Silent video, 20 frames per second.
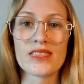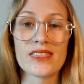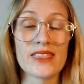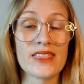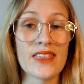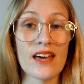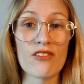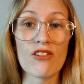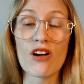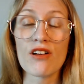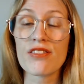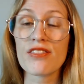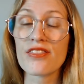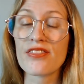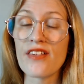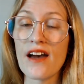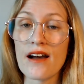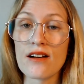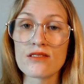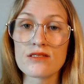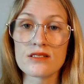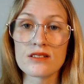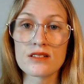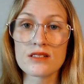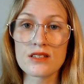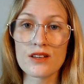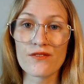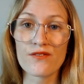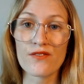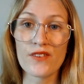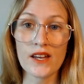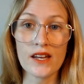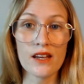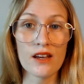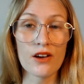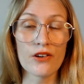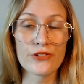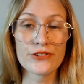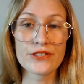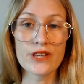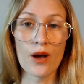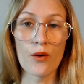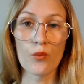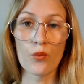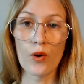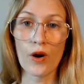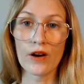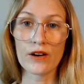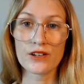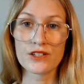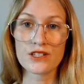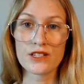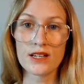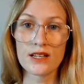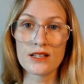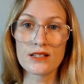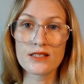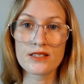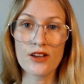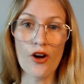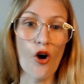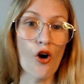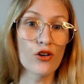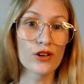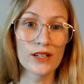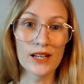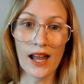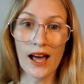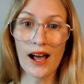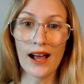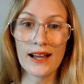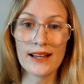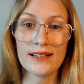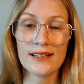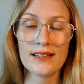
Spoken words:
There are thousands of videos and worksheets online